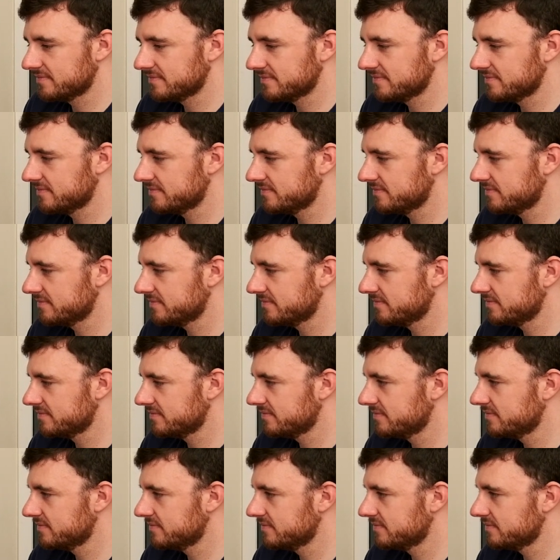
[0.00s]

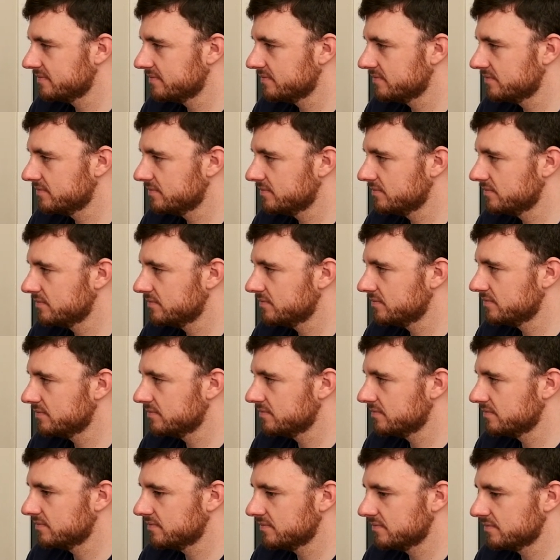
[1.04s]

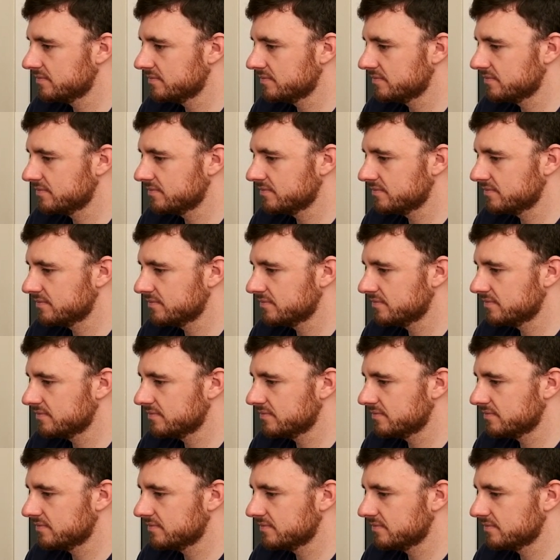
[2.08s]

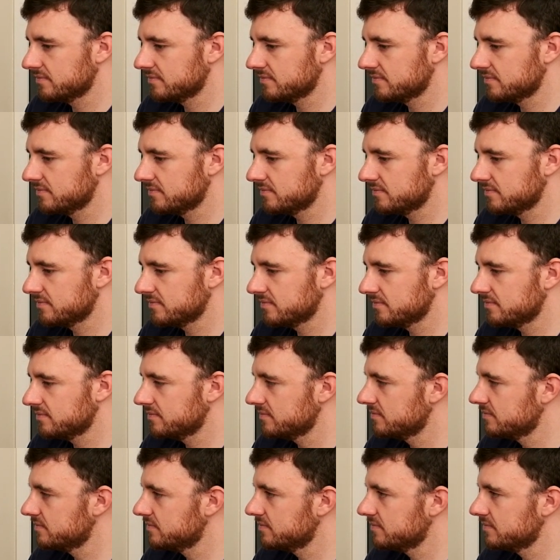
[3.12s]

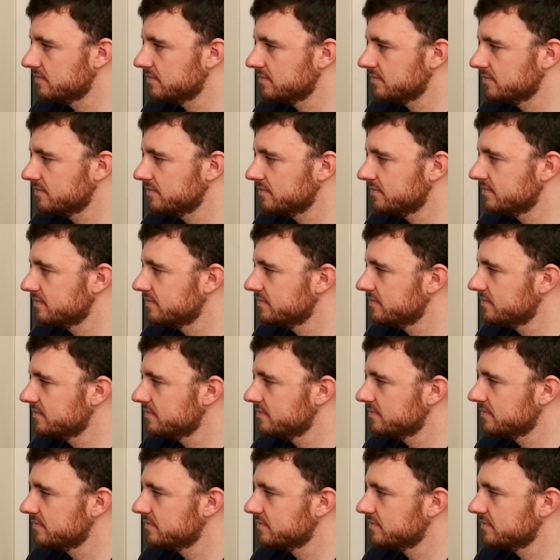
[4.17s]

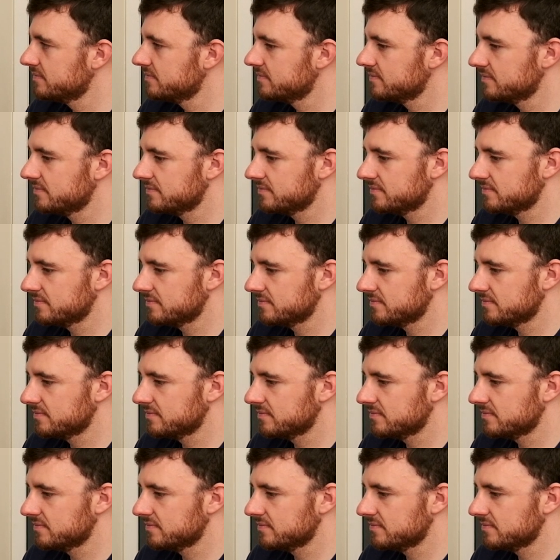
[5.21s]
[no speech]